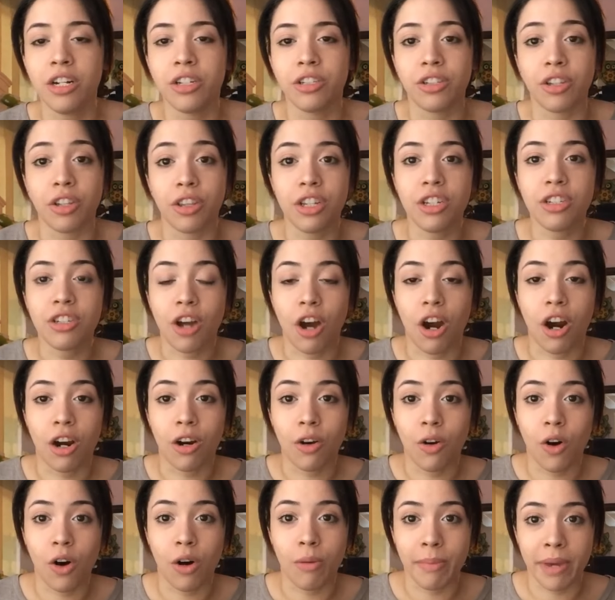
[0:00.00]
So these are
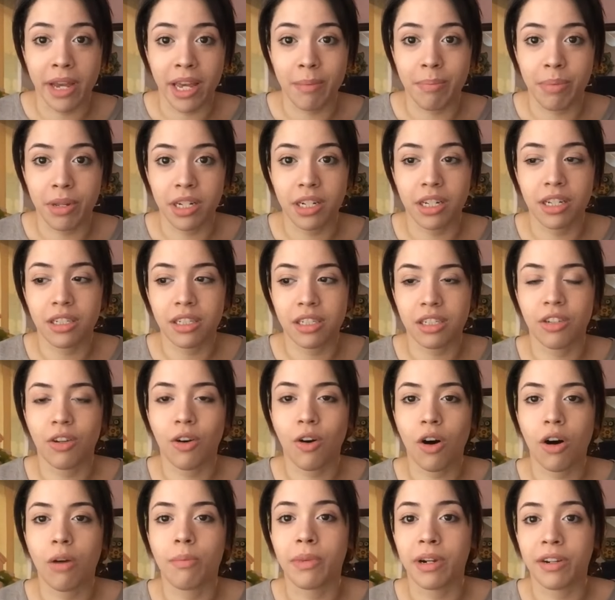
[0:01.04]
all my opinions. These are
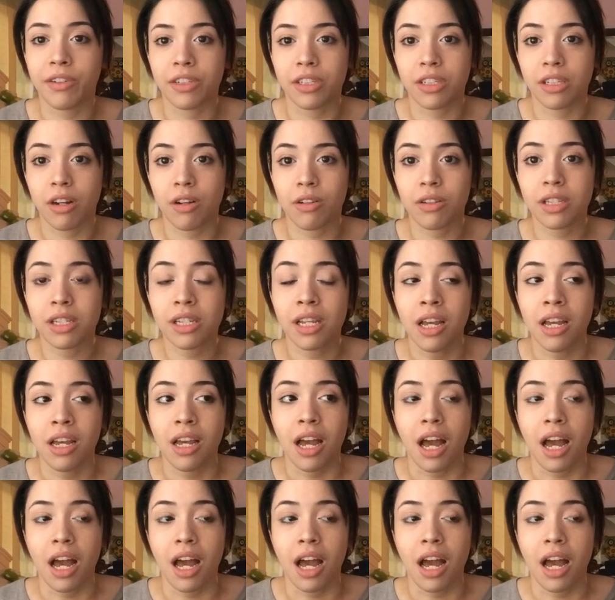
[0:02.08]
all my results.